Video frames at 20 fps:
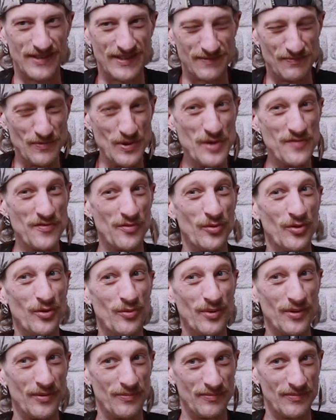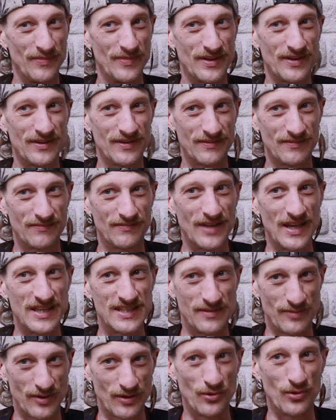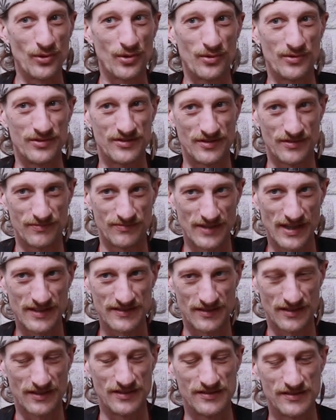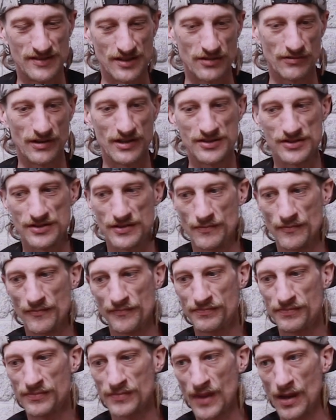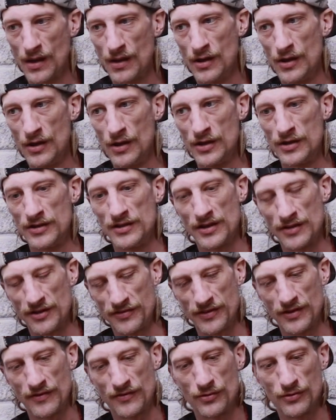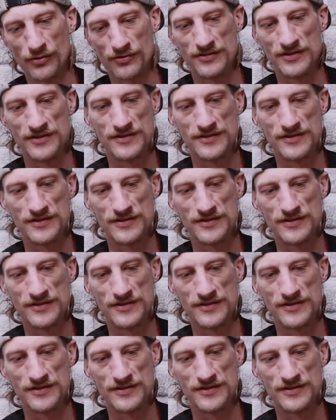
is movable, but gets a bit awkward, so that's a consideration. The other thing, of course,